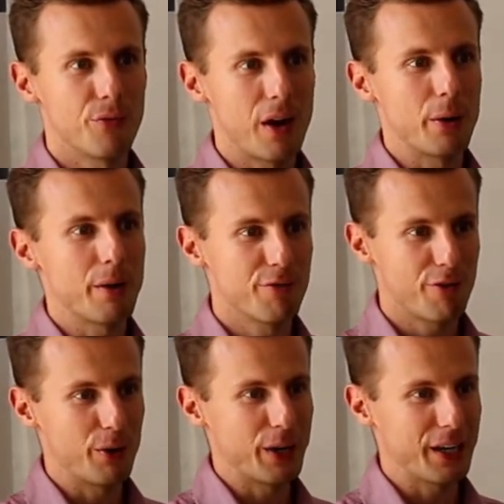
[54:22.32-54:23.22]
very,
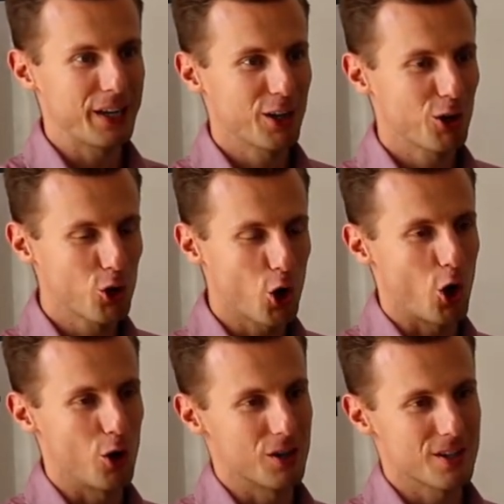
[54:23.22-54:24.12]
very
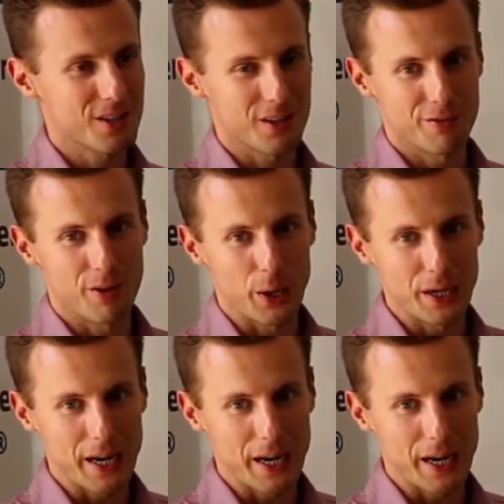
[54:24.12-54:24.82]
coarse and very